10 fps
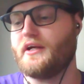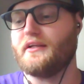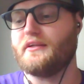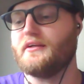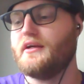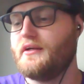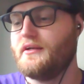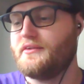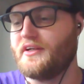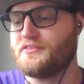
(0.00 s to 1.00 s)
And
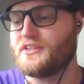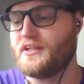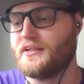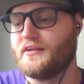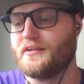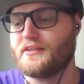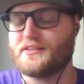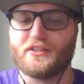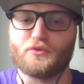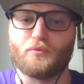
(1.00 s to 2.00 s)
Dave said an
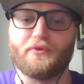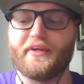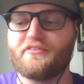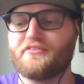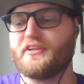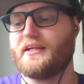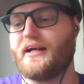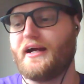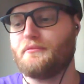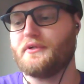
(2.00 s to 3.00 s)
extension will definitely
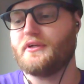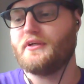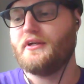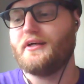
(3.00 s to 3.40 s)
happen,